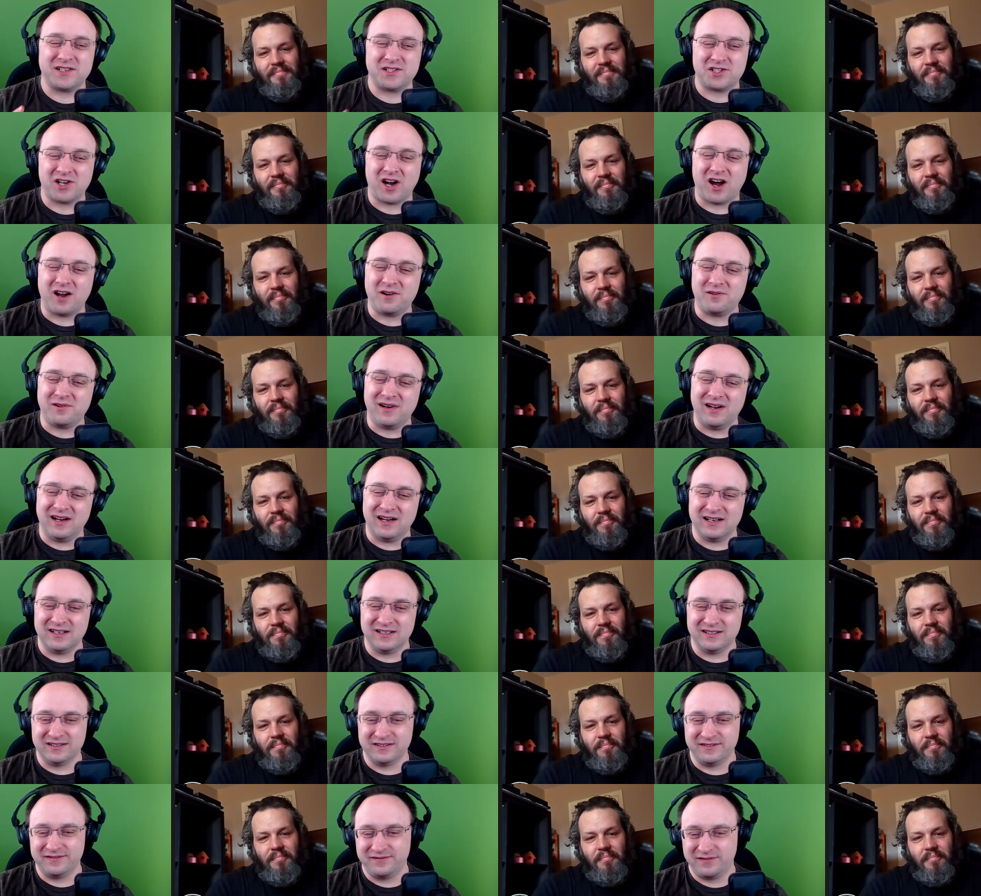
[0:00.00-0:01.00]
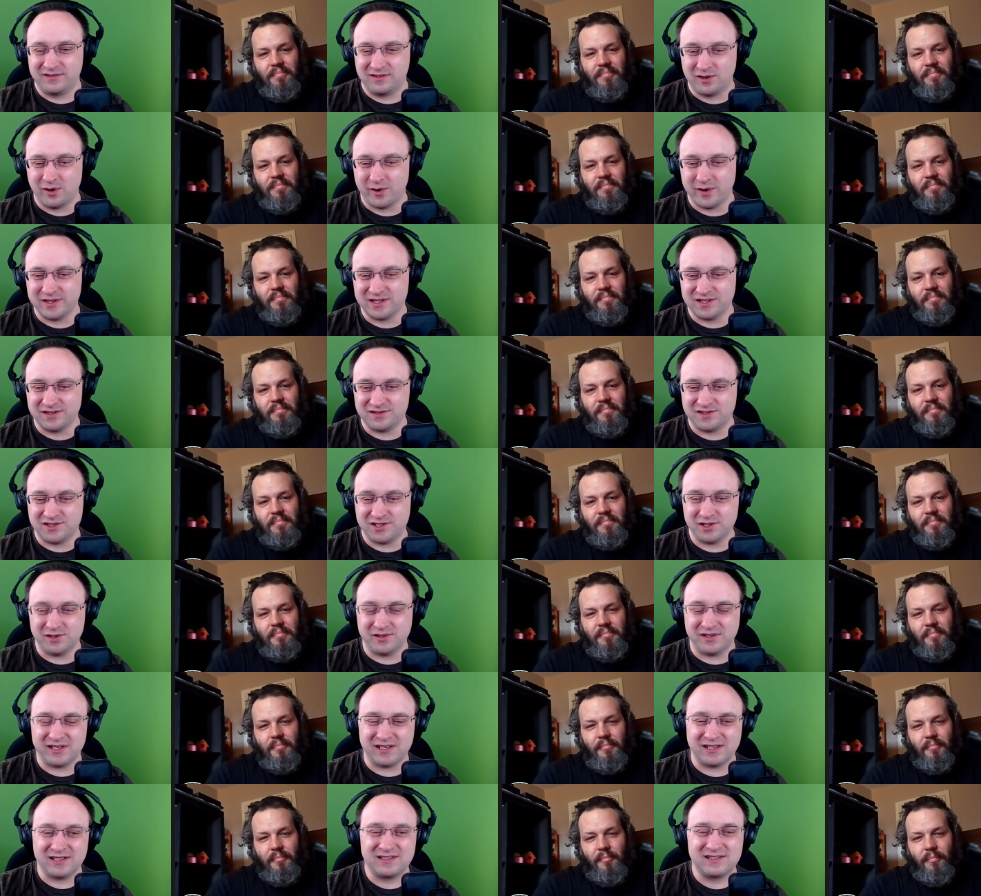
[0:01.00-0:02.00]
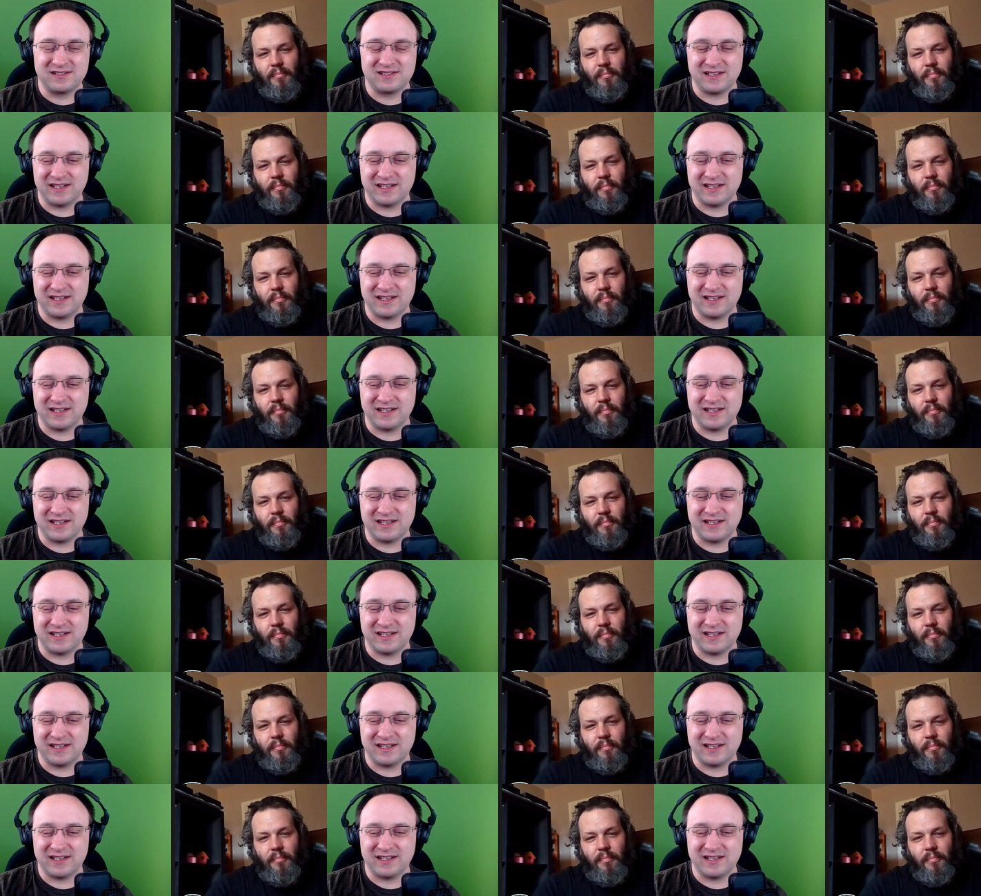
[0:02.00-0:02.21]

Speaker 1: genre of Coins of Judas